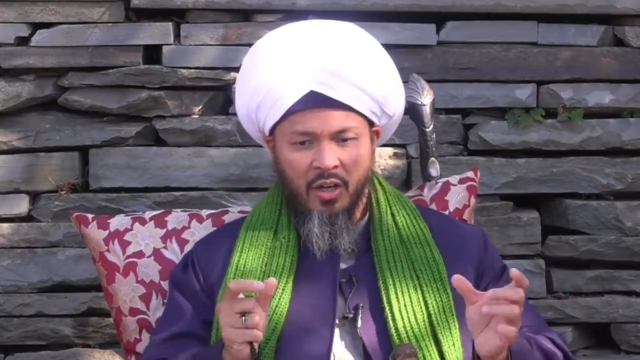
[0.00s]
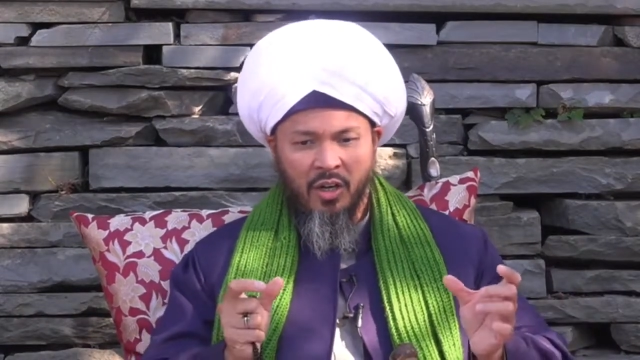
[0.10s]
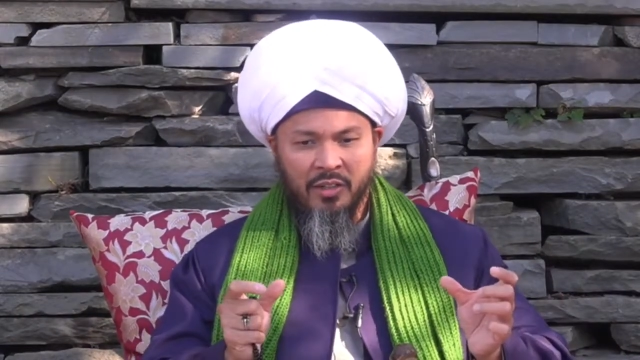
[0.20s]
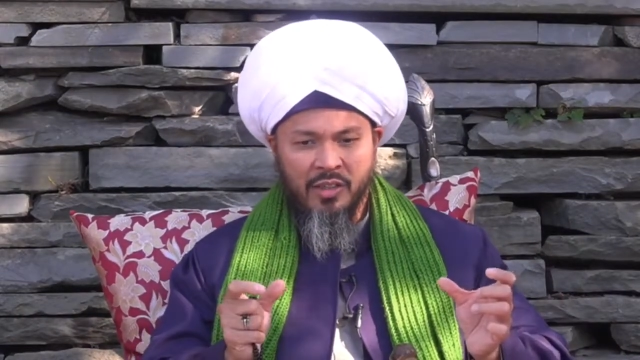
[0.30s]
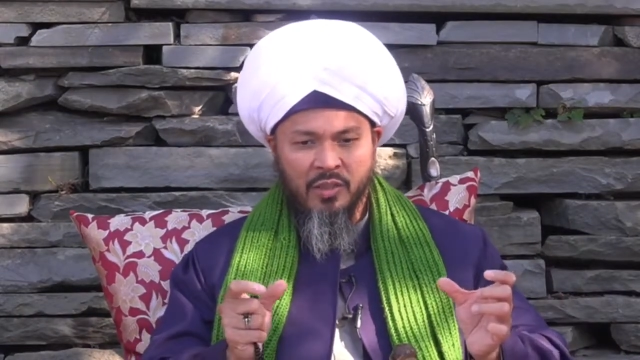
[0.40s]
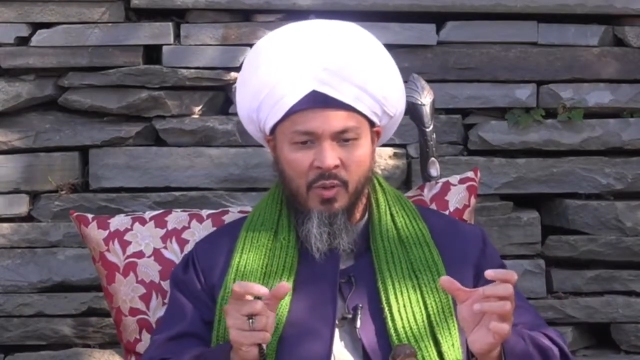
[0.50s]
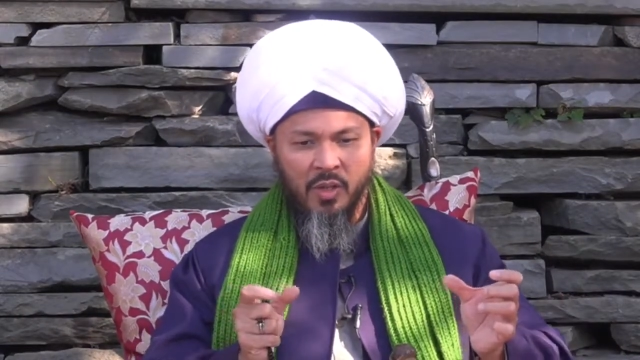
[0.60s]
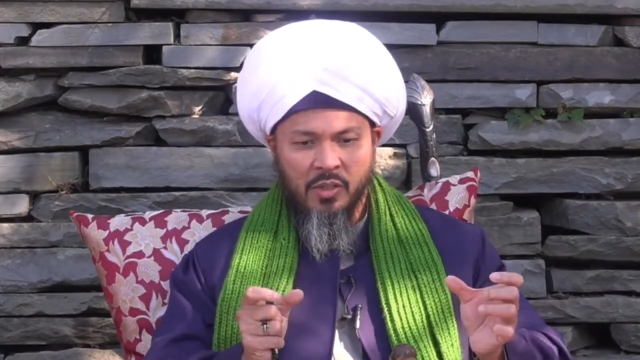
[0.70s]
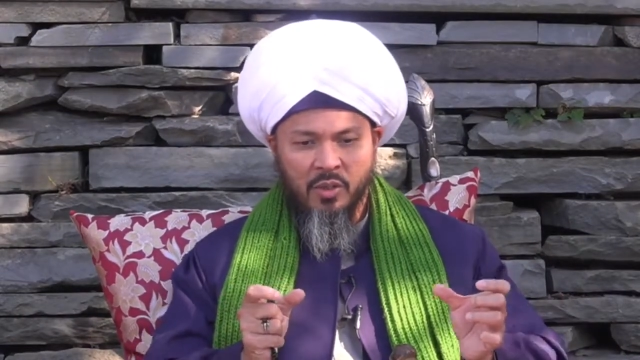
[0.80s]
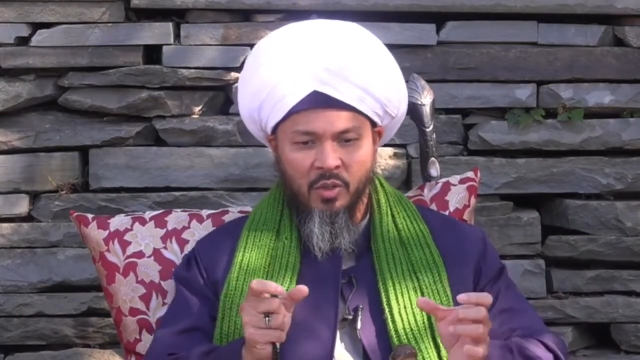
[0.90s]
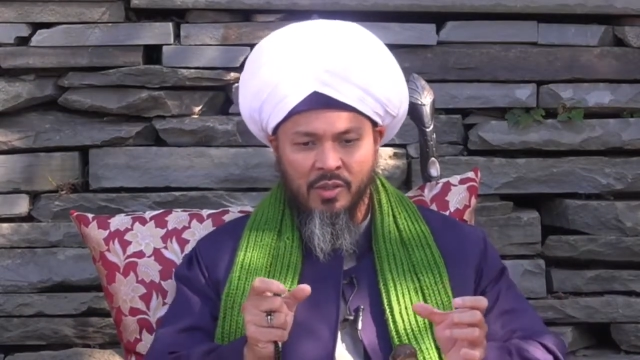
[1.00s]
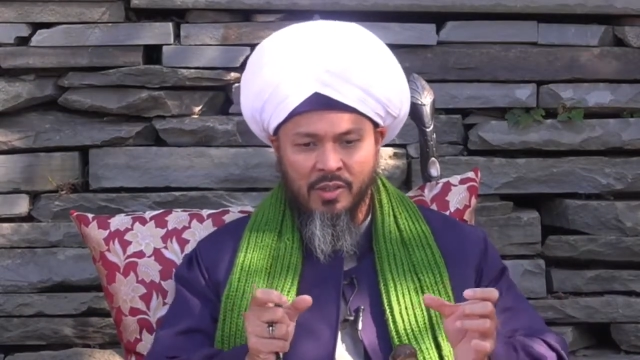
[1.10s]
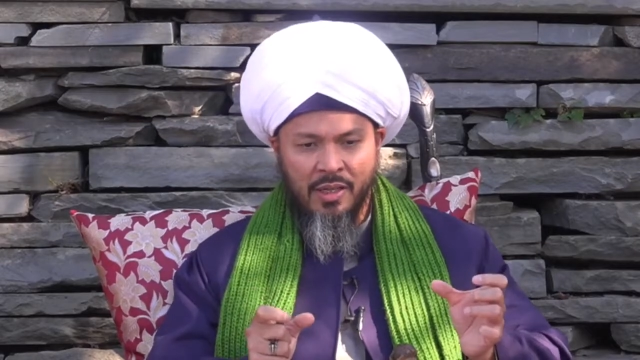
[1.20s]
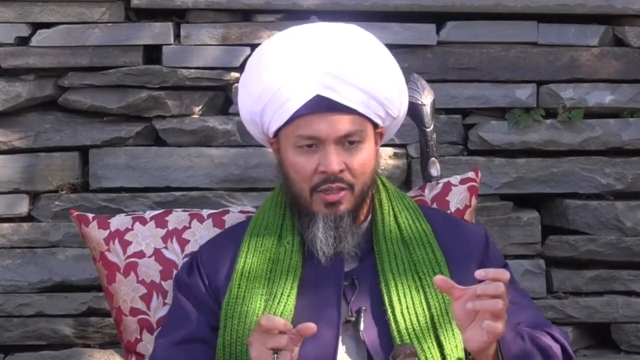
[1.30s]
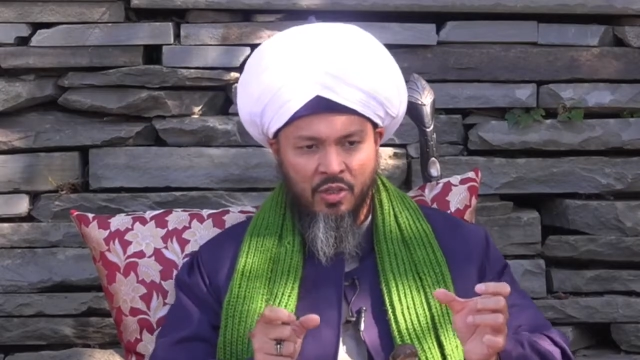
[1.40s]
all the small stones
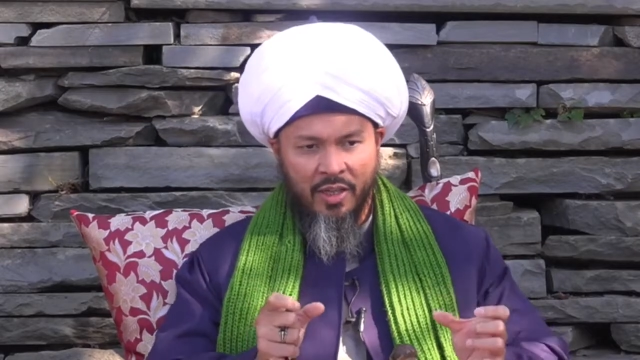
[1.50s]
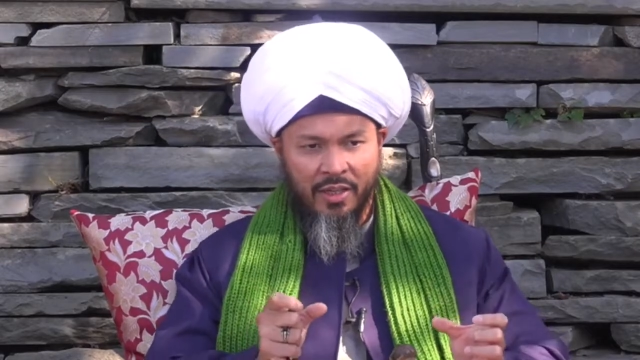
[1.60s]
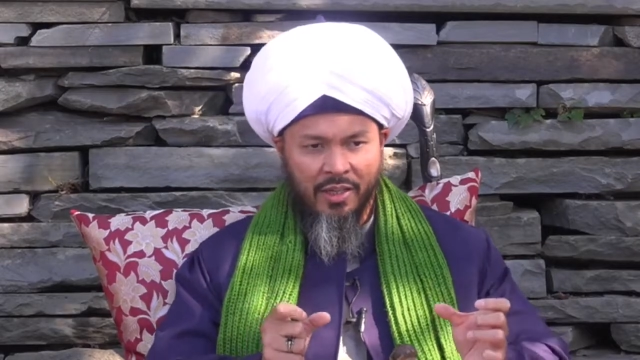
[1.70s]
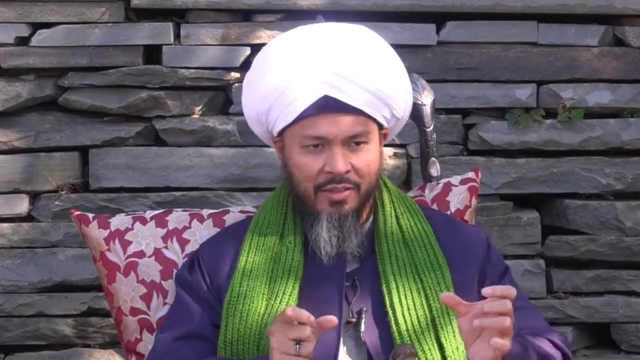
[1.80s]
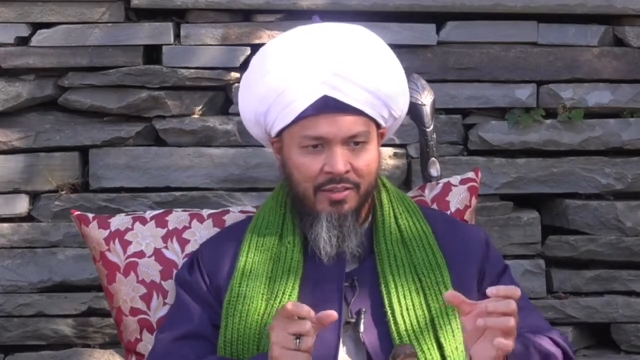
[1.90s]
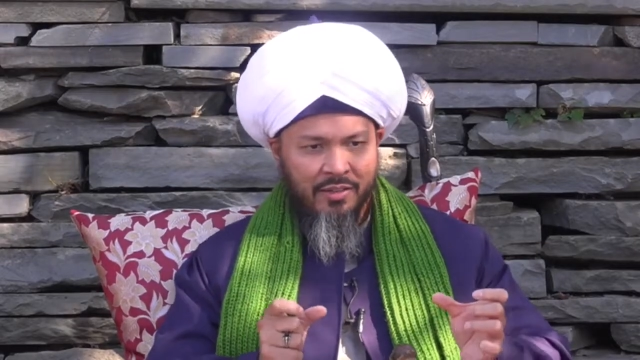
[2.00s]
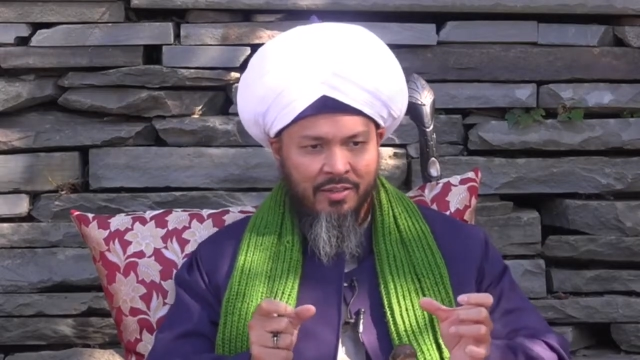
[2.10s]
start shaking,